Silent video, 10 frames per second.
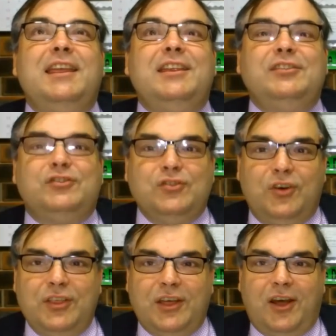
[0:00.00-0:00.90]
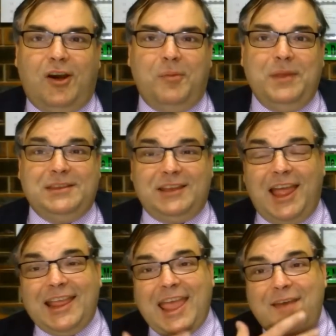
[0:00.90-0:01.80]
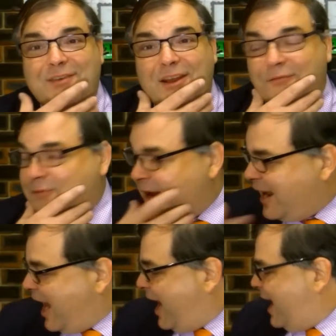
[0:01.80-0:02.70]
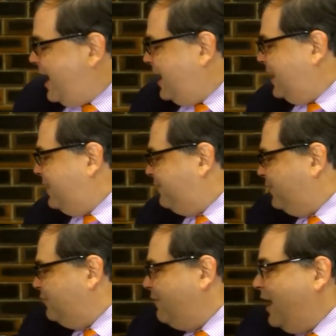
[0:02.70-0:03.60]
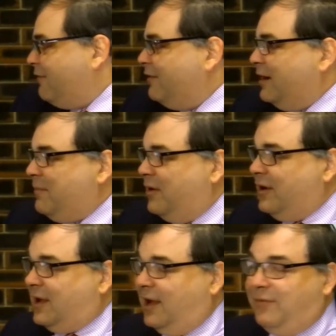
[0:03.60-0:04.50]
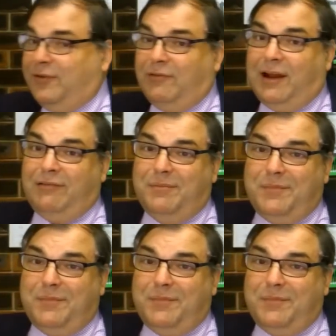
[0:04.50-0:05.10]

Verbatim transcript: enjoy the hobby. It's like having a Ferrari, Ferrari motor car, Ferrari